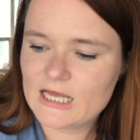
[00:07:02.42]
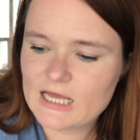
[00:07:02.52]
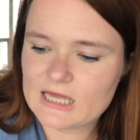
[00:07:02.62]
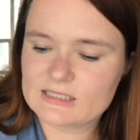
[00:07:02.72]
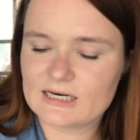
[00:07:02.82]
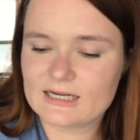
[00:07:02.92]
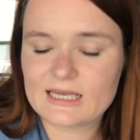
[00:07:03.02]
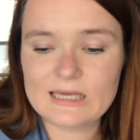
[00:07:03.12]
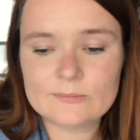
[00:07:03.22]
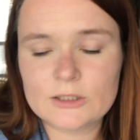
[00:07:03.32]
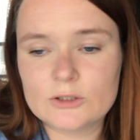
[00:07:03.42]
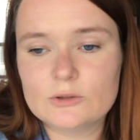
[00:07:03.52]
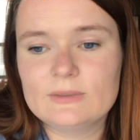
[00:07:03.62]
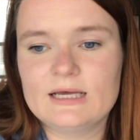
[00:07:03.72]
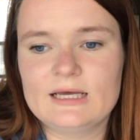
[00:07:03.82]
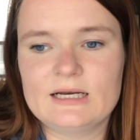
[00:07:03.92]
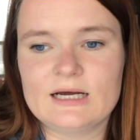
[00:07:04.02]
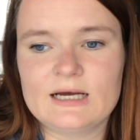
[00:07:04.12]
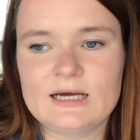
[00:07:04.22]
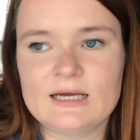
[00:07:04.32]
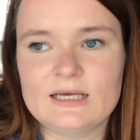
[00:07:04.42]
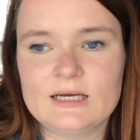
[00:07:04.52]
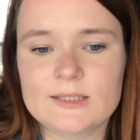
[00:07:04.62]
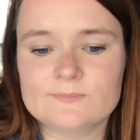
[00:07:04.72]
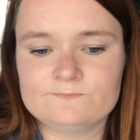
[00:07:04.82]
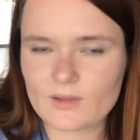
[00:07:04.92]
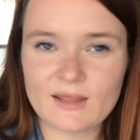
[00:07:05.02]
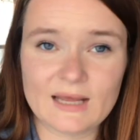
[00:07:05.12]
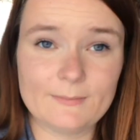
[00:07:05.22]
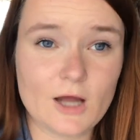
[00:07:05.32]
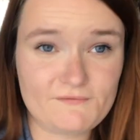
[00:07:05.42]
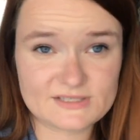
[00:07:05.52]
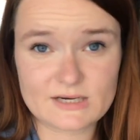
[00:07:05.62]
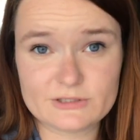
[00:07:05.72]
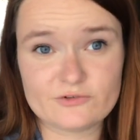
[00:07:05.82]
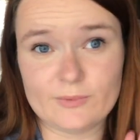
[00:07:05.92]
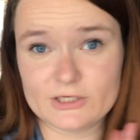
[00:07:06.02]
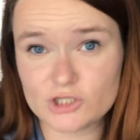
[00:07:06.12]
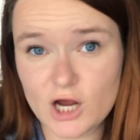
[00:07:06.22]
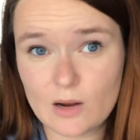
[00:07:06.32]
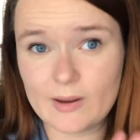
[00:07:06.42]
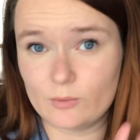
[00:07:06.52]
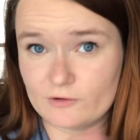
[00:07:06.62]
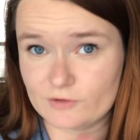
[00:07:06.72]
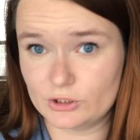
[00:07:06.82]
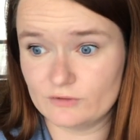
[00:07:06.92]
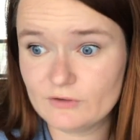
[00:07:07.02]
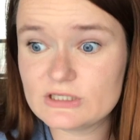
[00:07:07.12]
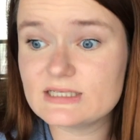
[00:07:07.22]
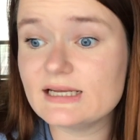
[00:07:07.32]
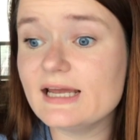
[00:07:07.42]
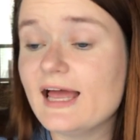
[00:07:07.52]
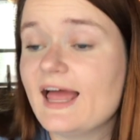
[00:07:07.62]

And then I came home and I um, had my office hours for my job, I work for the university,